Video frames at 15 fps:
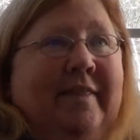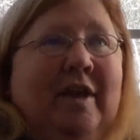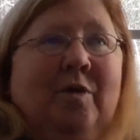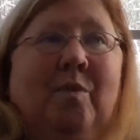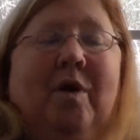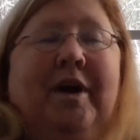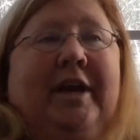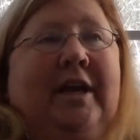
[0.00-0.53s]
they
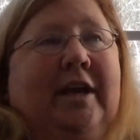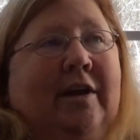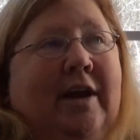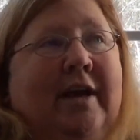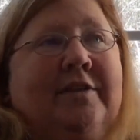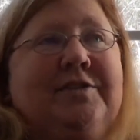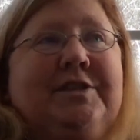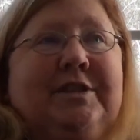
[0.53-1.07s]
want to hear,
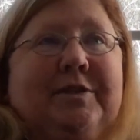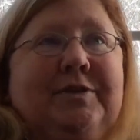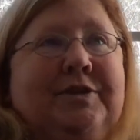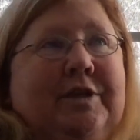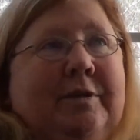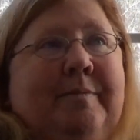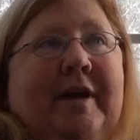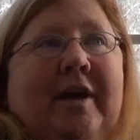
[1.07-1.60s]
and so
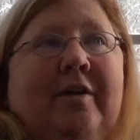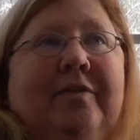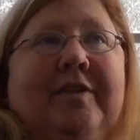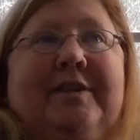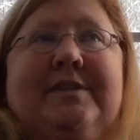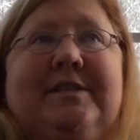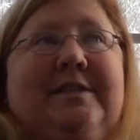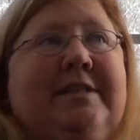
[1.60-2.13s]
somehow
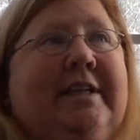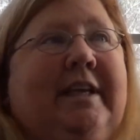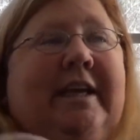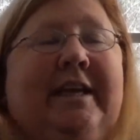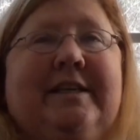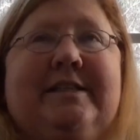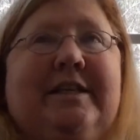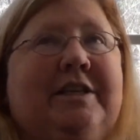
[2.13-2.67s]
this is the
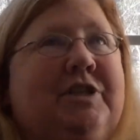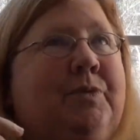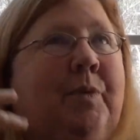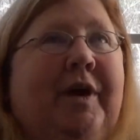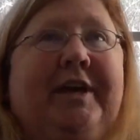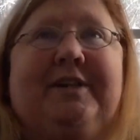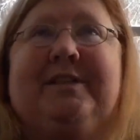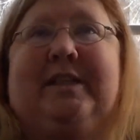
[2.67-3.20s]
easiest
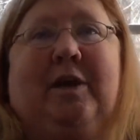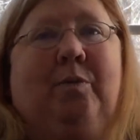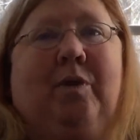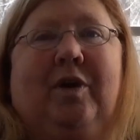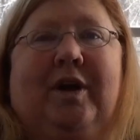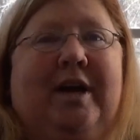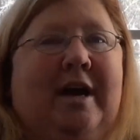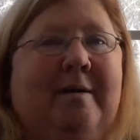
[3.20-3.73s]
way to say
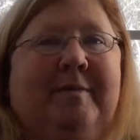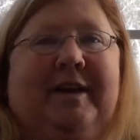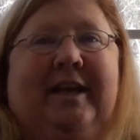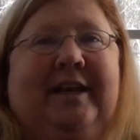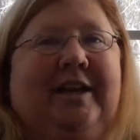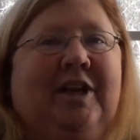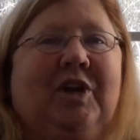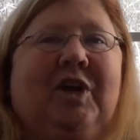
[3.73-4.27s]
we're
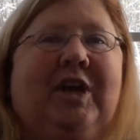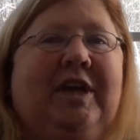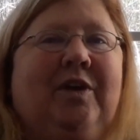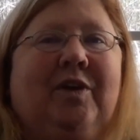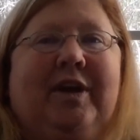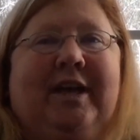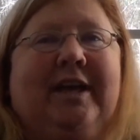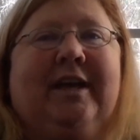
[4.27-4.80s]
accommodating your,
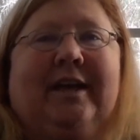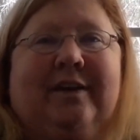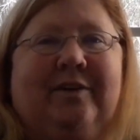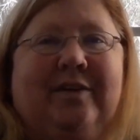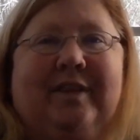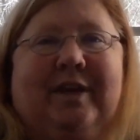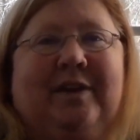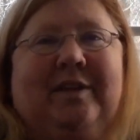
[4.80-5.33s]
your kid
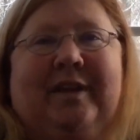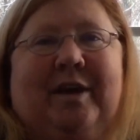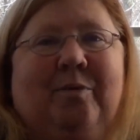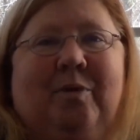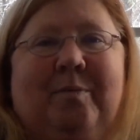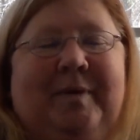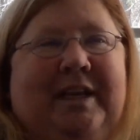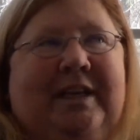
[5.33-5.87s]
or that, that
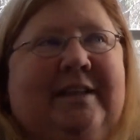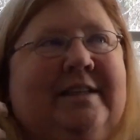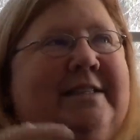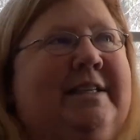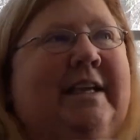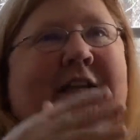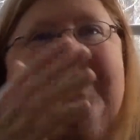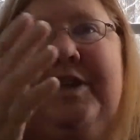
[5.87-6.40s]
we're meeting this
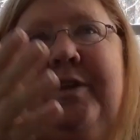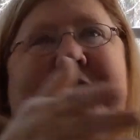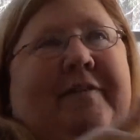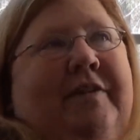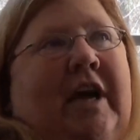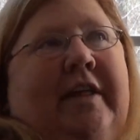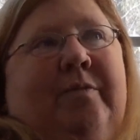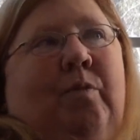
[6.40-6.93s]
need is that they've
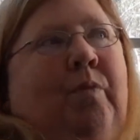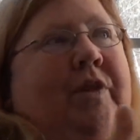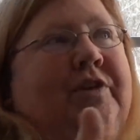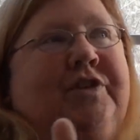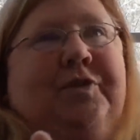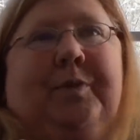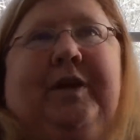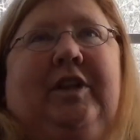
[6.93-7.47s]
got,
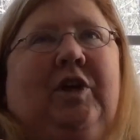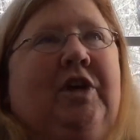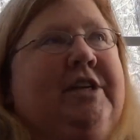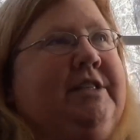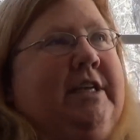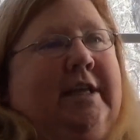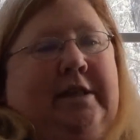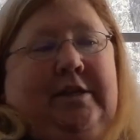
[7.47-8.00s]
there's three learning
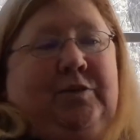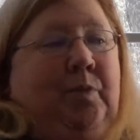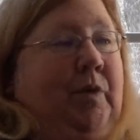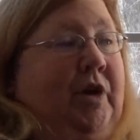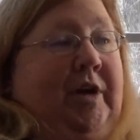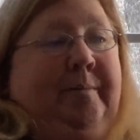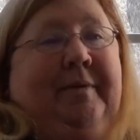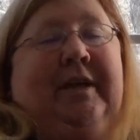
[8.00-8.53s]
styles, we're
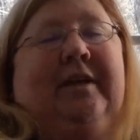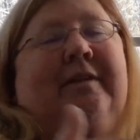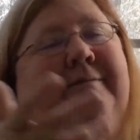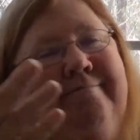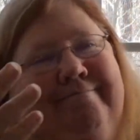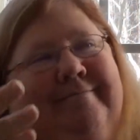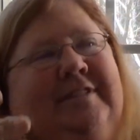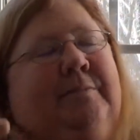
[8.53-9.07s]
going to meet,
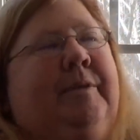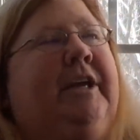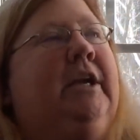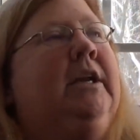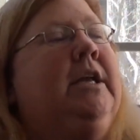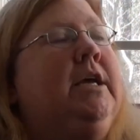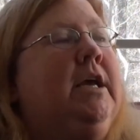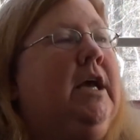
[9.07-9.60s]
meet it.